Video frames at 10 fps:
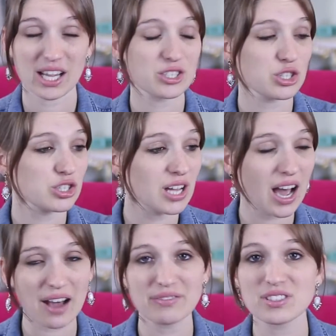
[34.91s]
It's just
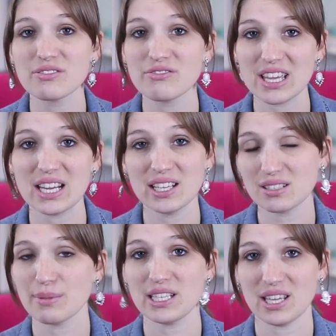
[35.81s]
tough to fit
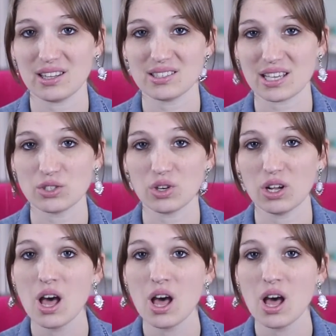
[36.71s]
into my daily schedule.